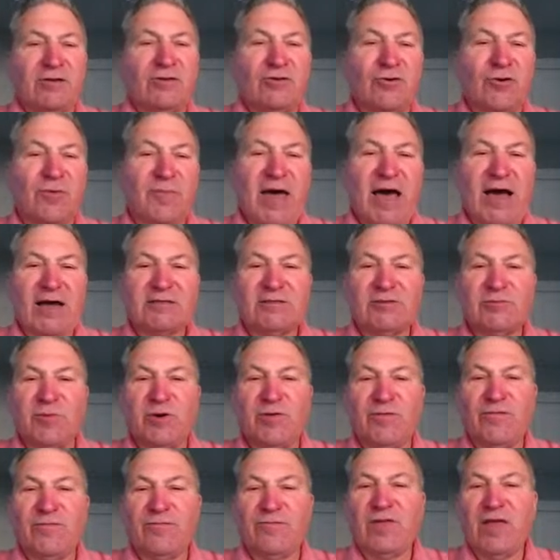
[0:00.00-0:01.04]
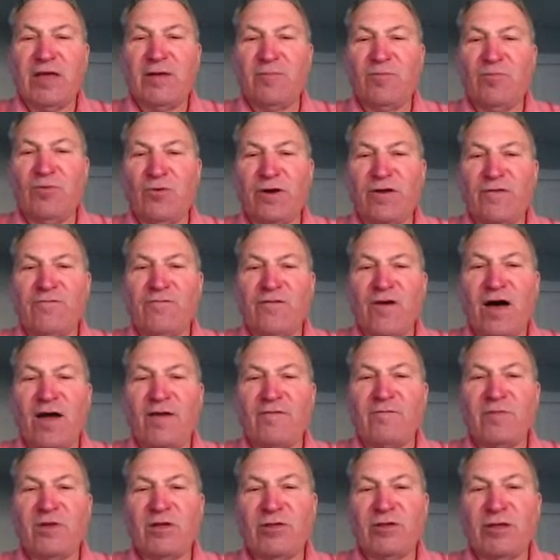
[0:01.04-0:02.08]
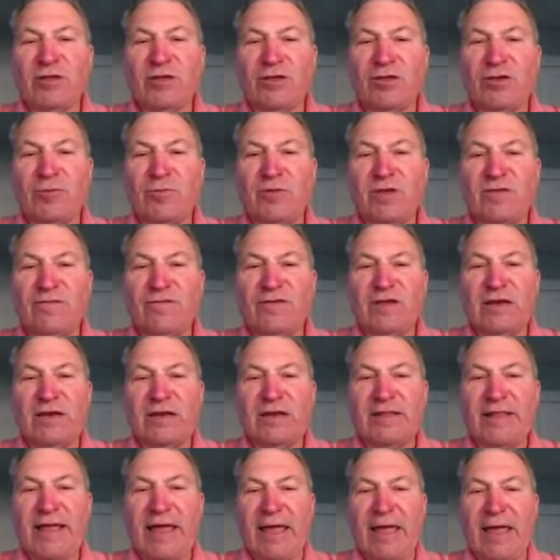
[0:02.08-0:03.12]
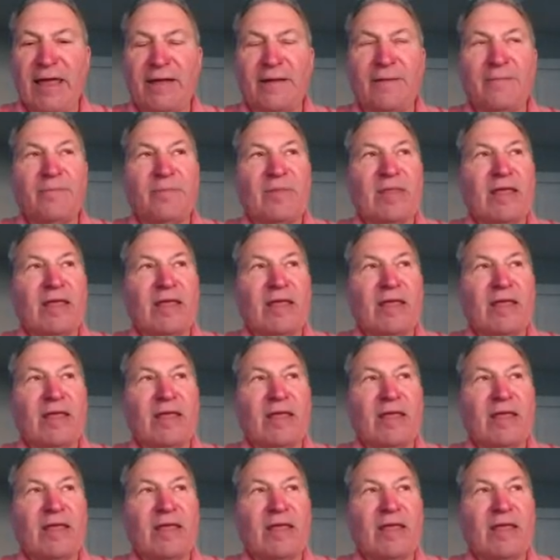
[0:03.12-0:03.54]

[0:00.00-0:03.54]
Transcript: to a maximum of 10.5 million cubic feet a day.